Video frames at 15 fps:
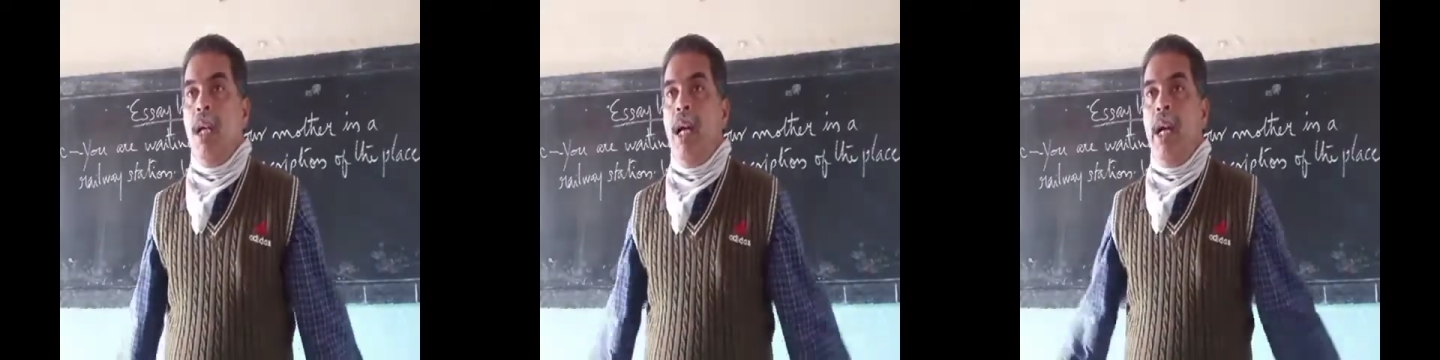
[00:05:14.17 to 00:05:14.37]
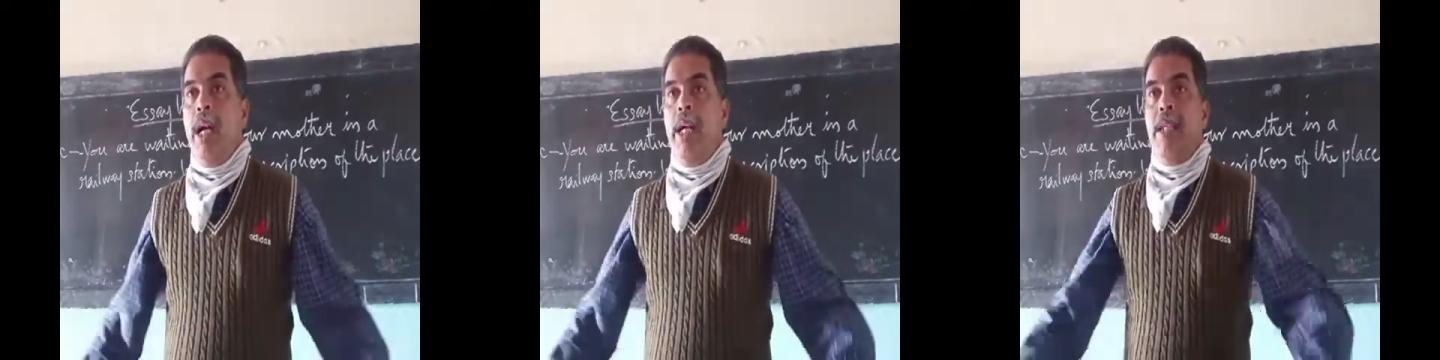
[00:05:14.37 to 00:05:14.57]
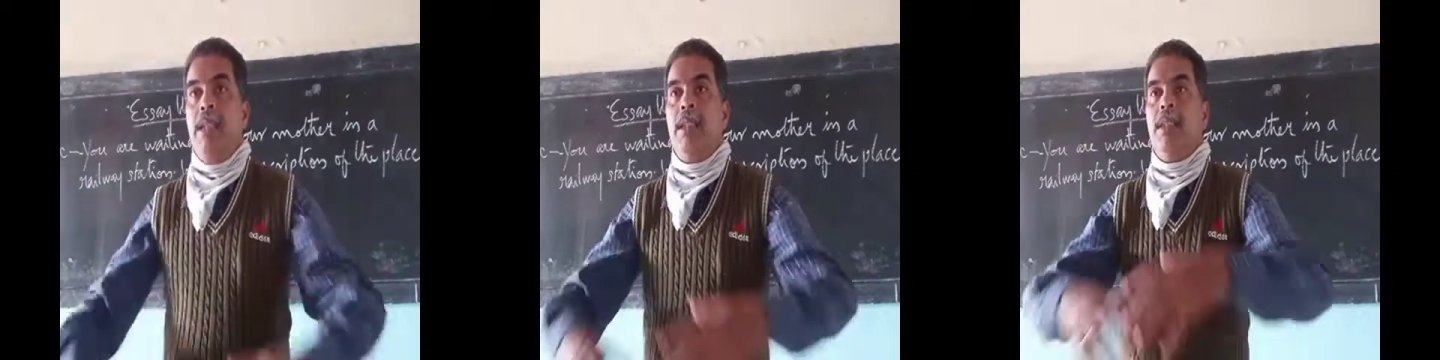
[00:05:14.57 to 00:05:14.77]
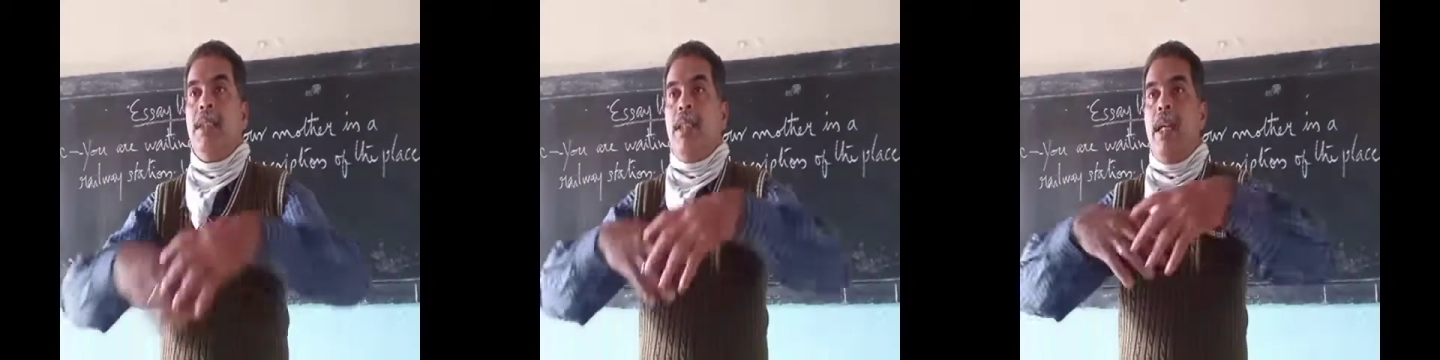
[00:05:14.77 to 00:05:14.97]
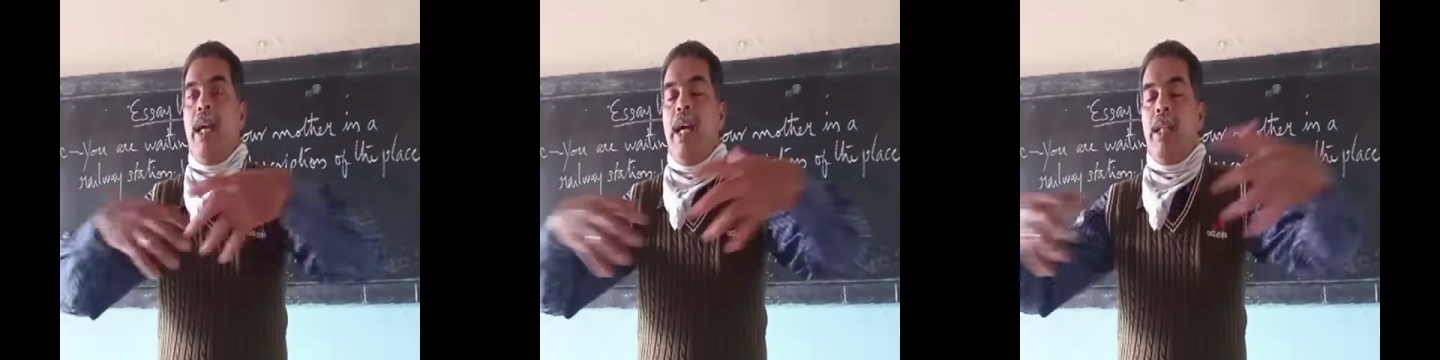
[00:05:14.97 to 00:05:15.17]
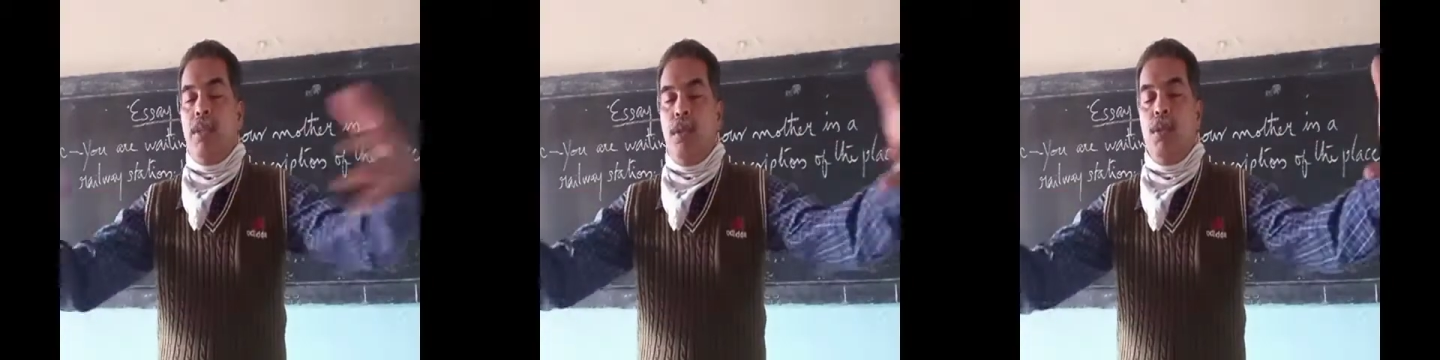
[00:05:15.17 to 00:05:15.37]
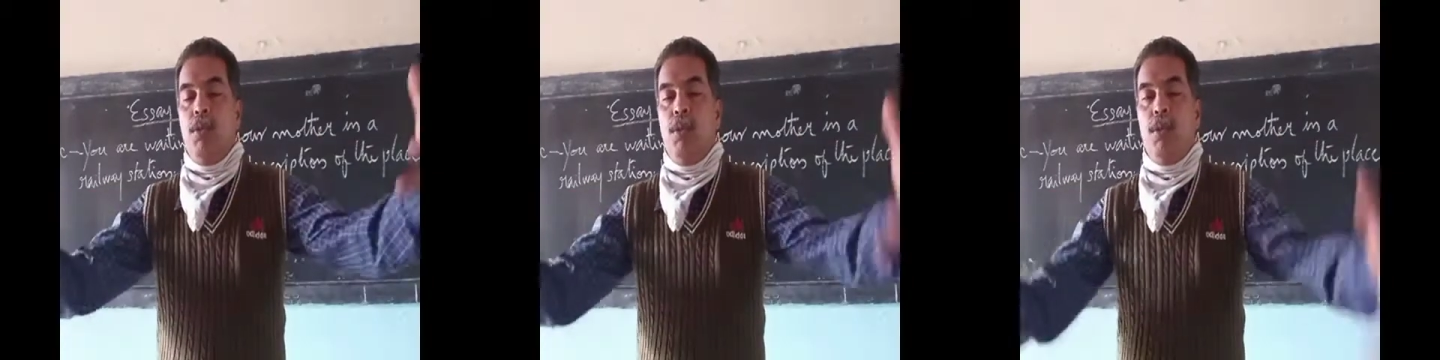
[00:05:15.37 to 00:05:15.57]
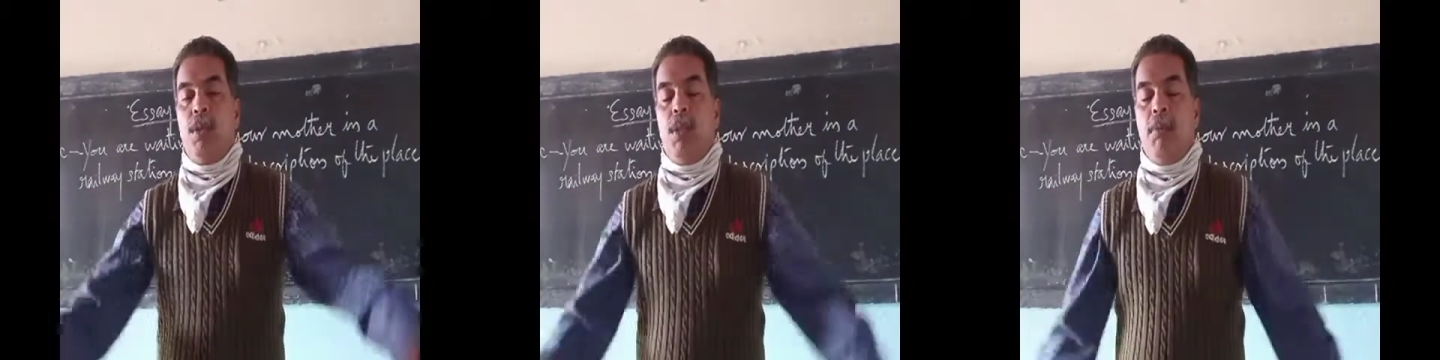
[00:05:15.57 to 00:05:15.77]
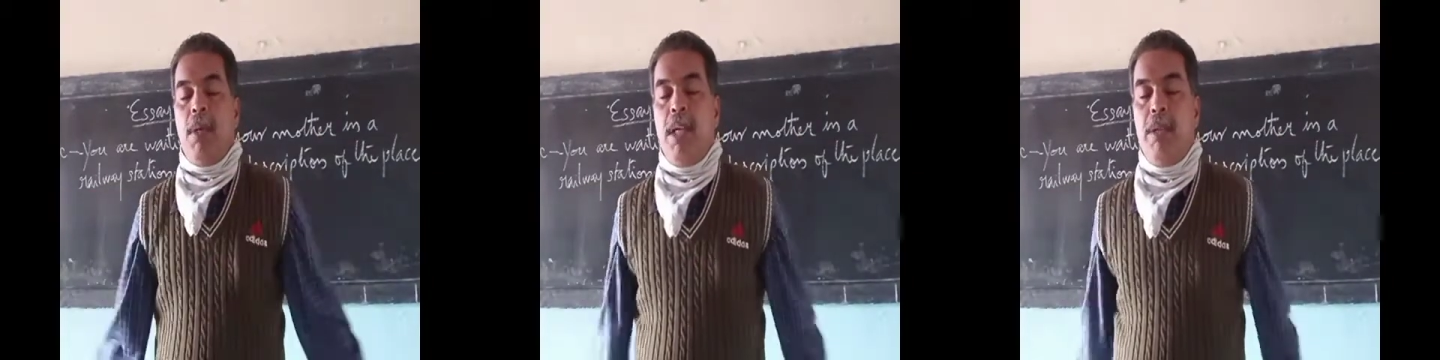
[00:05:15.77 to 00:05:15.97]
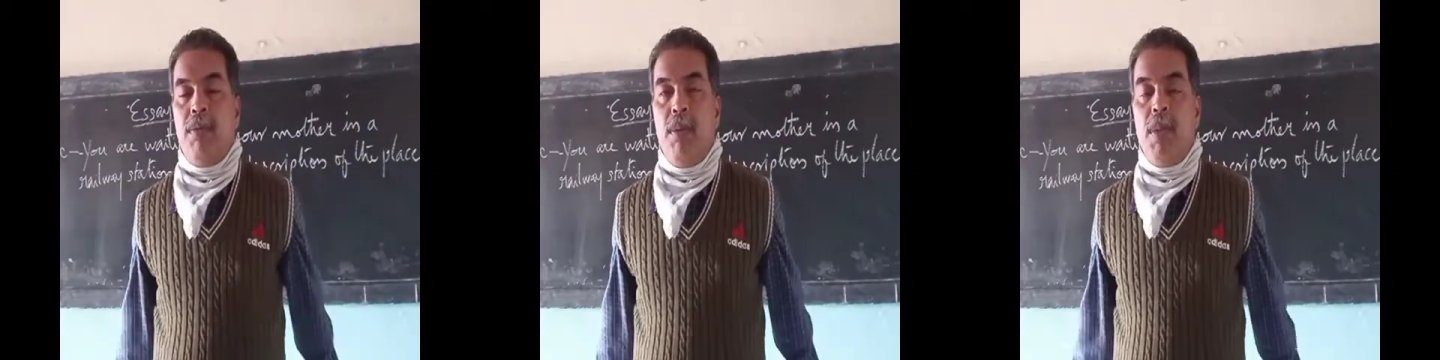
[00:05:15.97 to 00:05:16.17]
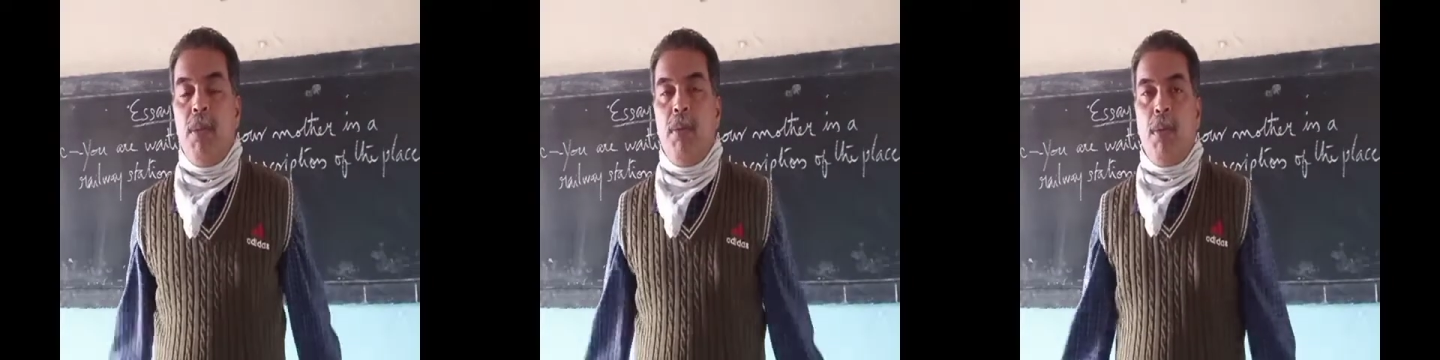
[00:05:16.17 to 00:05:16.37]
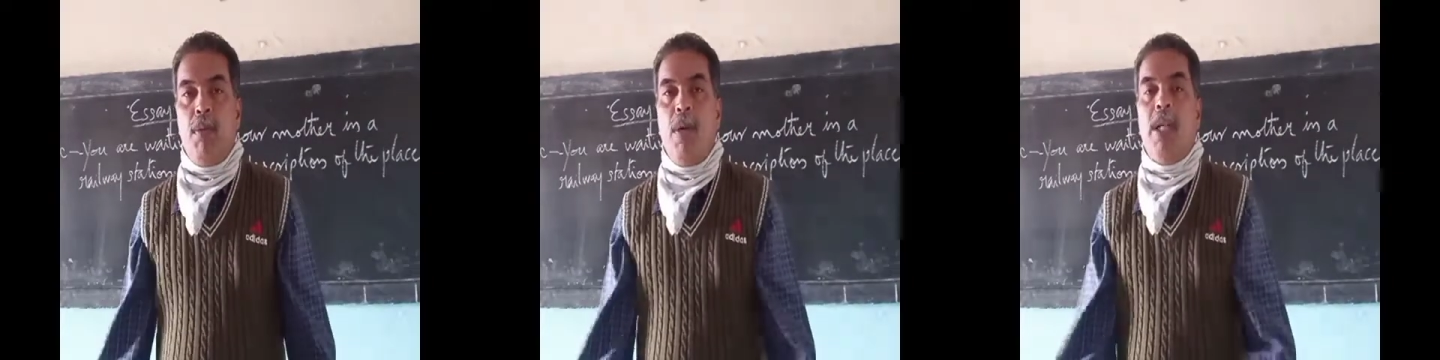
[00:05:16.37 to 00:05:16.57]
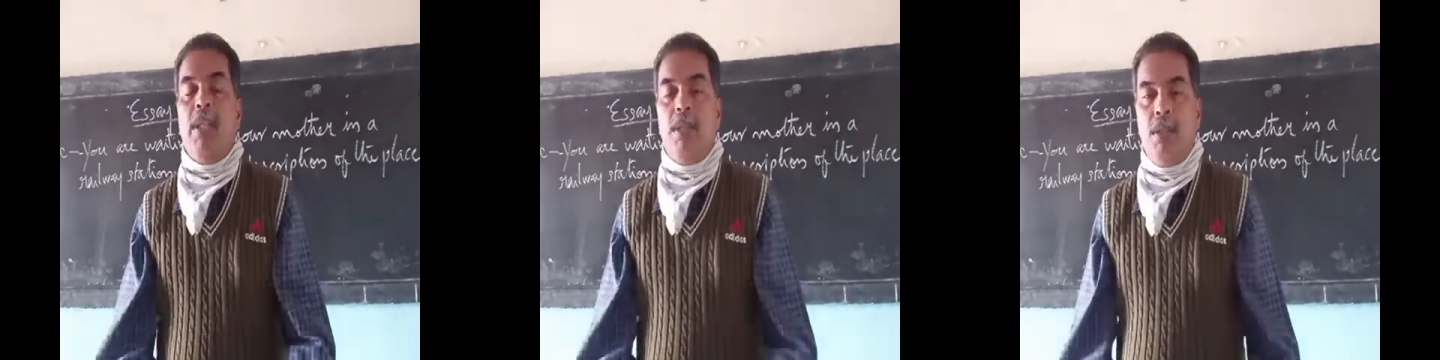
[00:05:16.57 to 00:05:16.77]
And as you go to the platform number 1,